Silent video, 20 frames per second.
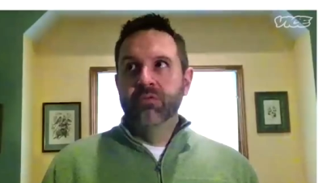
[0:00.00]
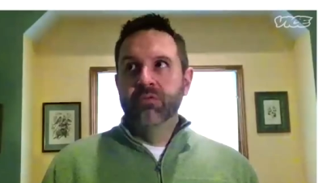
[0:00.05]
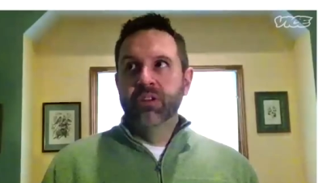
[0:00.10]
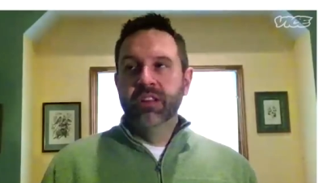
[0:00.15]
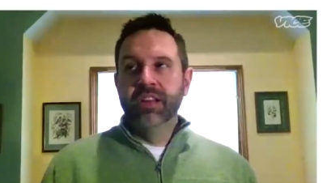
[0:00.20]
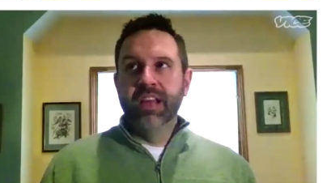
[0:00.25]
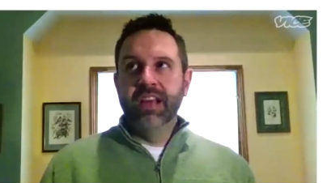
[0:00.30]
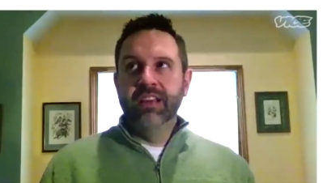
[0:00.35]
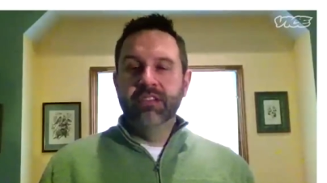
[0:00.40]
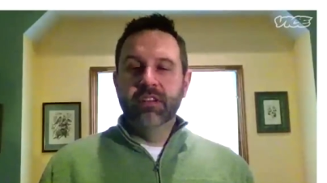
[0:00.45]

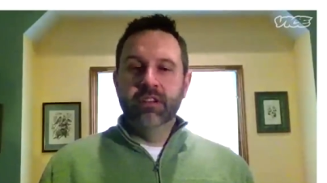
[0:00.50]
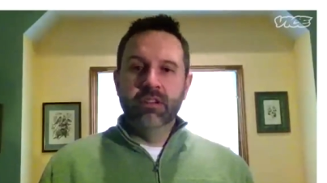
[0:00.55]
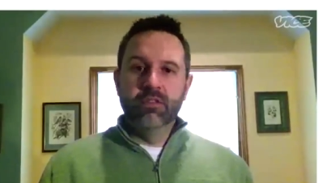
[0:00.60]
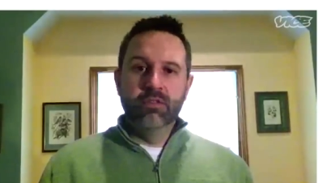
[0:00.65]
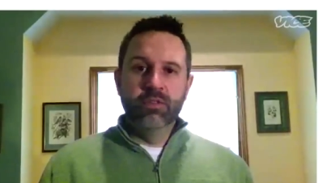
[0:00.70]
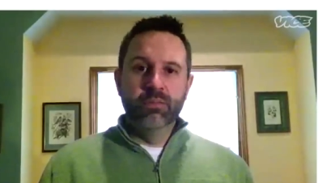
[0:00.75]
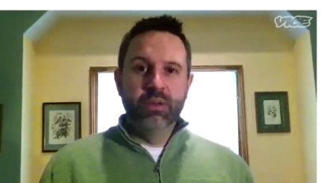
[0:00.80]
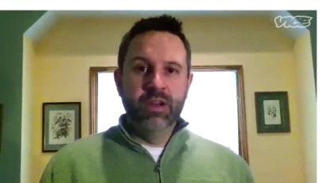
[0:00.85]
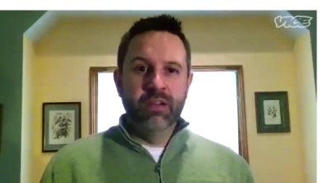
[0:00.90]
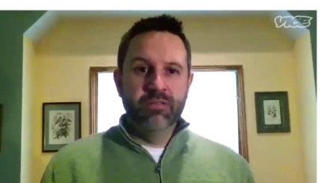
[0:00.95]
really having a
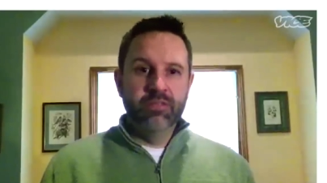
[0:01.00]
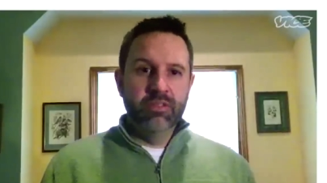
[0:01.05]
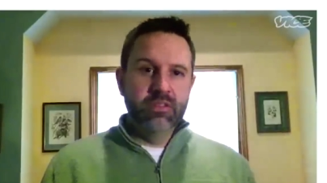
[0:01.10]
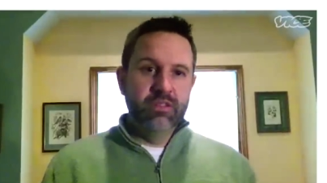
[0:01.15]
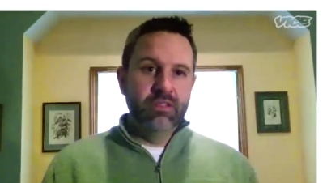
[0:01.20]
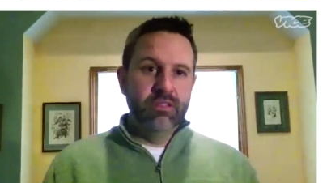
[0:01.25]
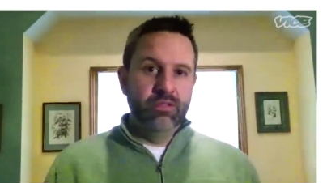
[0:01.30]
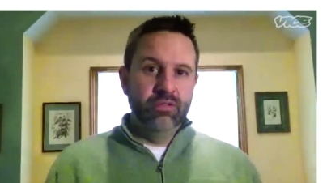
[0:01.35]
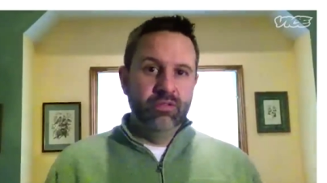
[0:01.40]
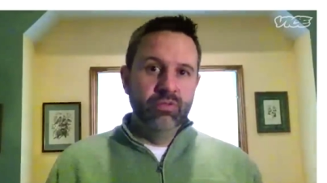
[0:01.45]
group effort
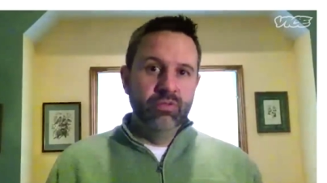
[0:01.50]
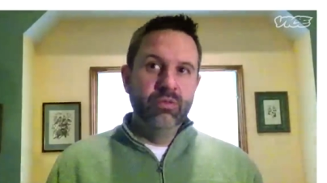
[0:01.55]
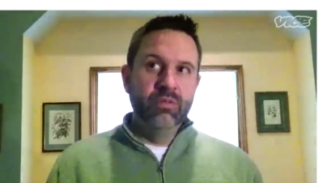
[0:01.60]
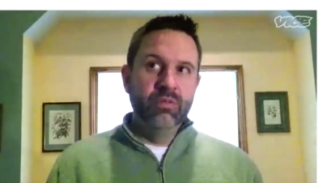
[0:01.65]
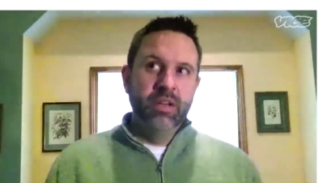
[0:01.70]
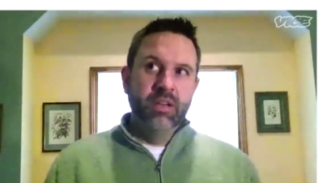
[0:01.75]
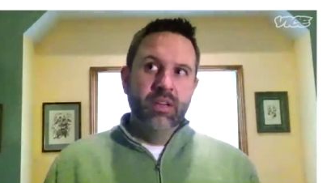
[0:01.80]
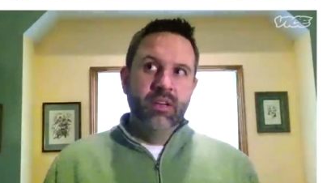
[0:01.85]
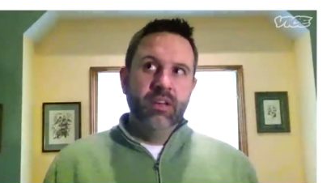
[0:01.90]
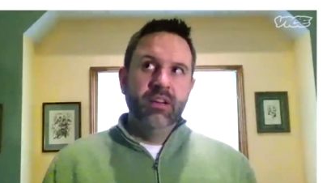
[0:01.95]
to
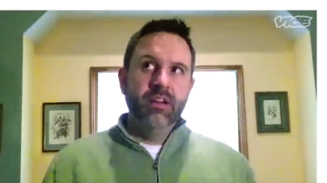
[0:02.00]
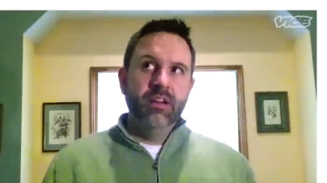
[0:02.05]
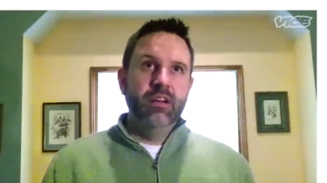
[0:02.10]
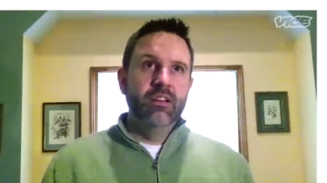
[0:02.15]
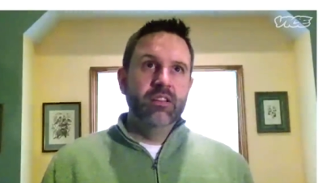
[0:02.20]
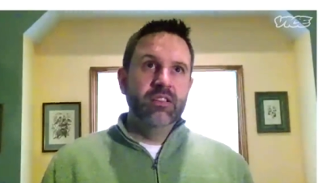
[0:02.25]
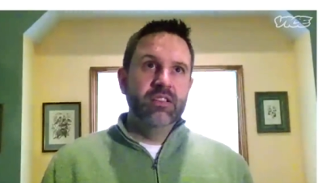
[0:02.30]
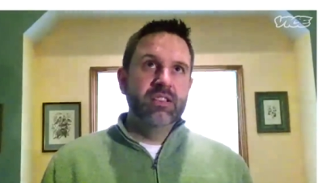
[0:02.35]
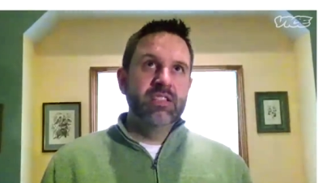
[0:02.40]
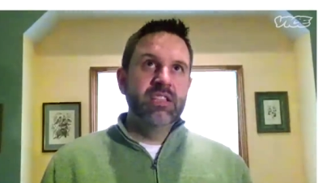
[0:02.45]

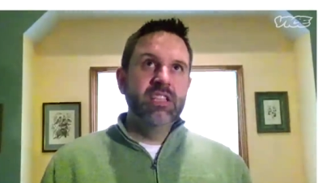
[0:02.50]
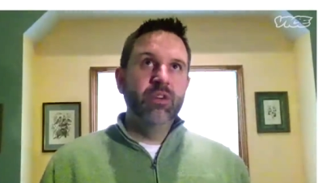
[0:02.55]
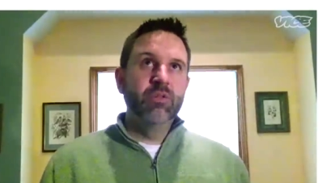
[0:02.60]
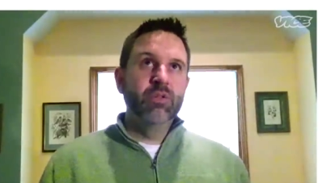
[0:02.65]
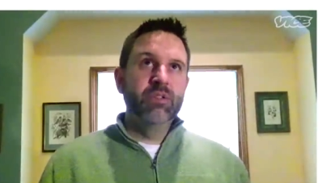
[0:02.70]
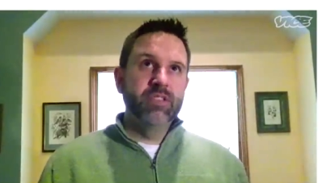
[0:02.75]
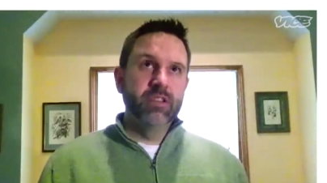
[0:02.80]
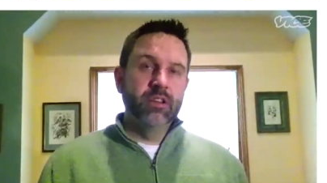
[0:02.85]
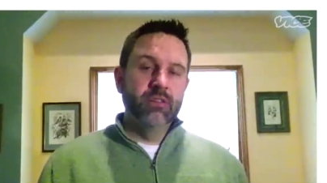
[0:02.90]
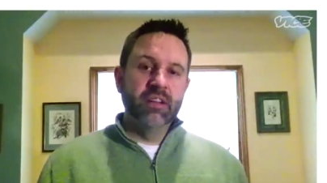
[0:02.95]
uh,
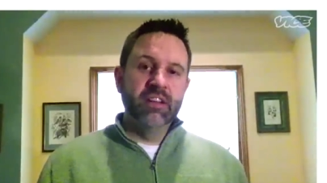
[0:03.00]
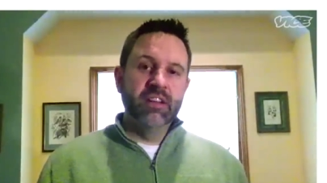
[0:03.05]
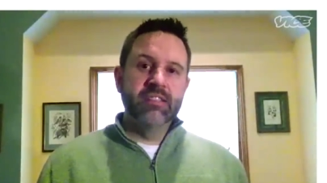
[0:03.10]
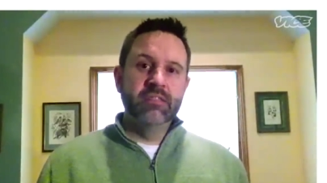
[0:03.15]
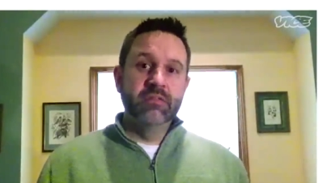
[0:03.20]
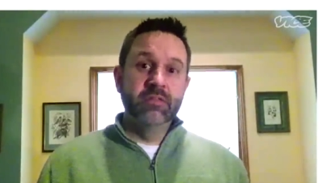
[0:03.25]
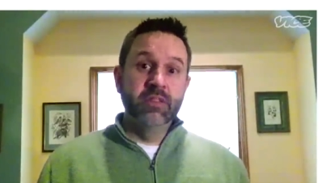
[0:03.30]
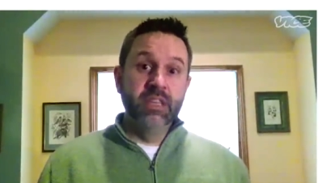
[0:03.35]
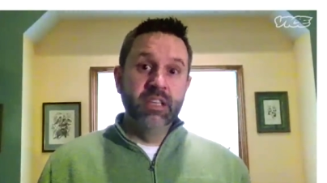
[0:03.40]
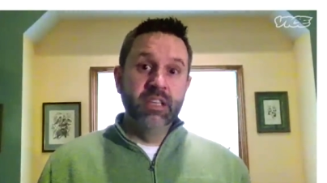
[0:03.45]
sequence
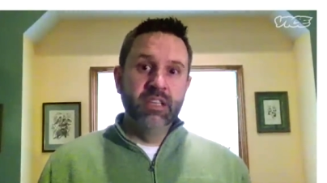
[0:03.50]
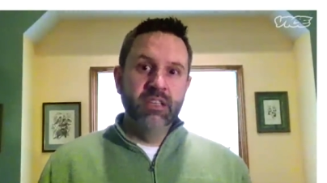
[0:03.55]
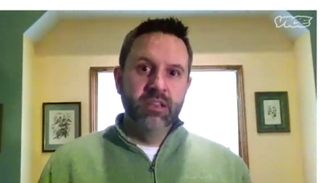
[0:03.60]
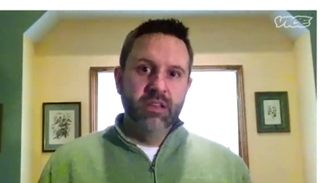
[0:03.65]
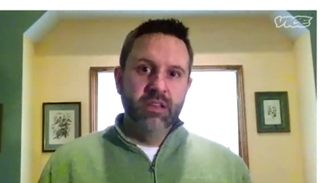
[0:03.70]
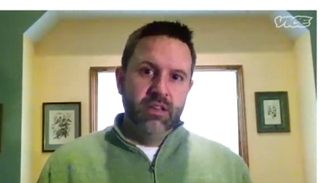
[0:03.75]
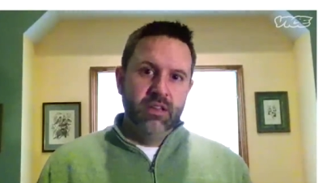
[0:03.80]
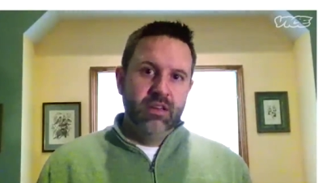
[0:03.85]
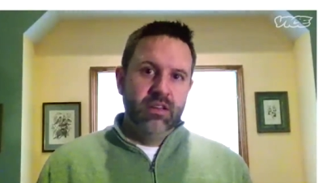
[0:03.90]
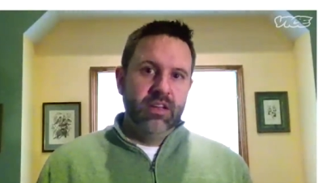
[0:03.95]
aggressively
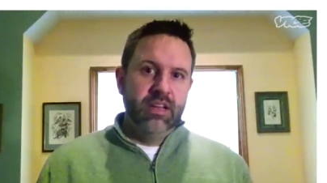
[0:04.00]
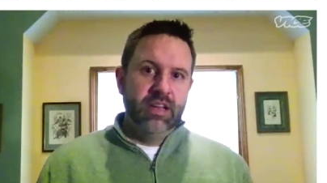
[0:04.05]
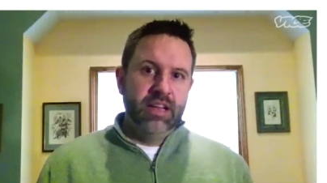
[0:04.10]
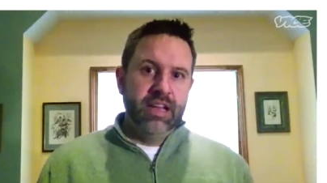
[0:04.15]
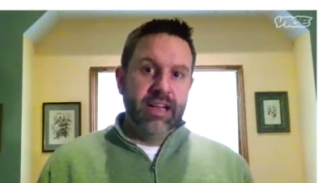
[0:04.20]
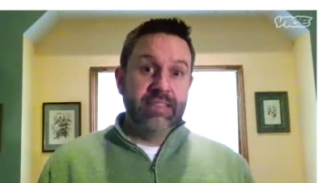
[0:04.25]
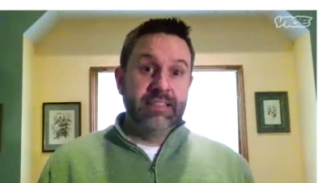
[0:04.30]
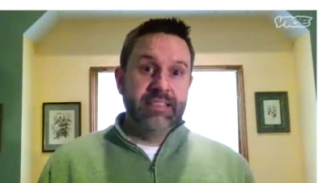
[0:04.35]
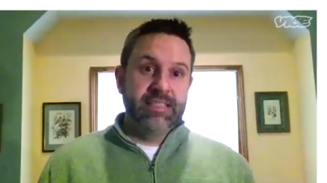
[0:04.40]
at